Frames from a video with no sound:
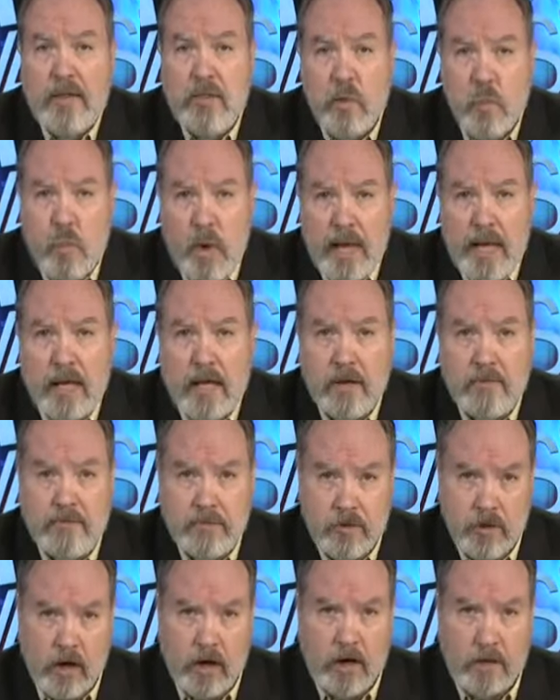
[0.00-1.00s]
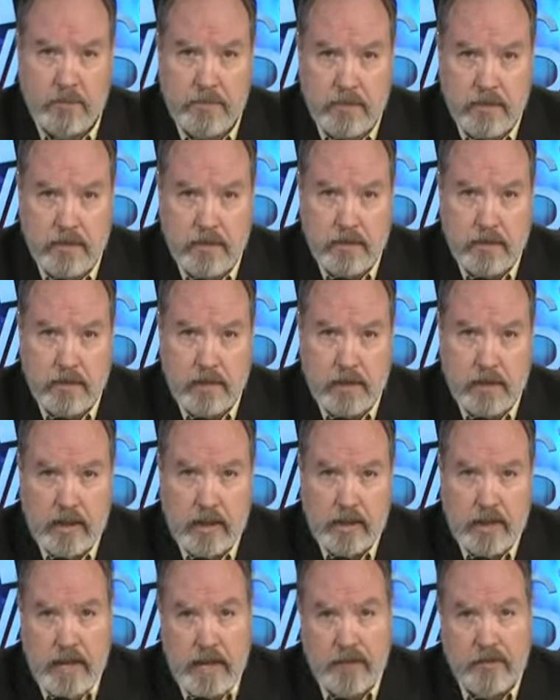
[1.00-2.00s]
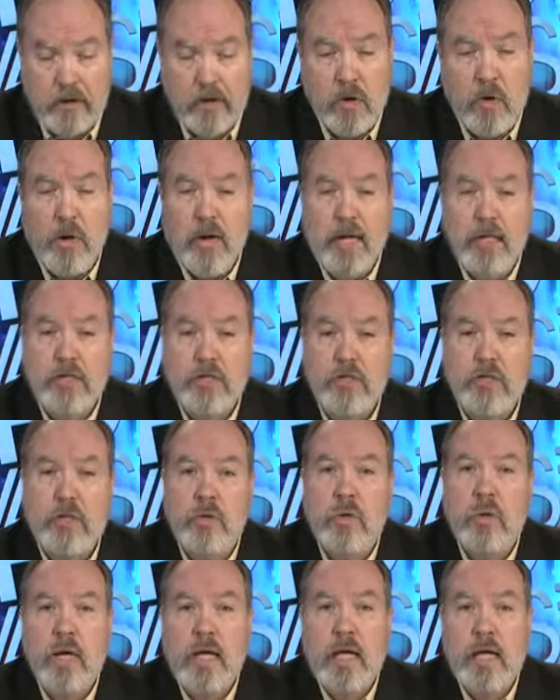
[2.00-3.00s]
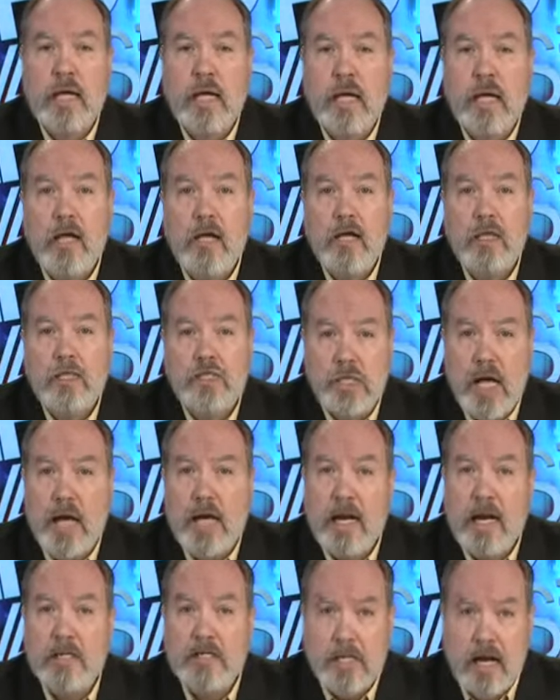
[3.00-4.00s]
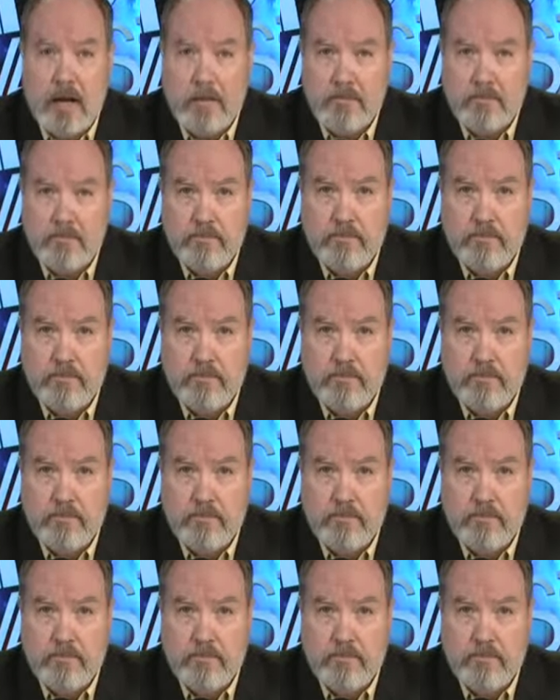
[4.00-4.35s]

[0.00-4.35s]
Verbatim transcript: the wake of TARP. Yeah, they're going to sign us up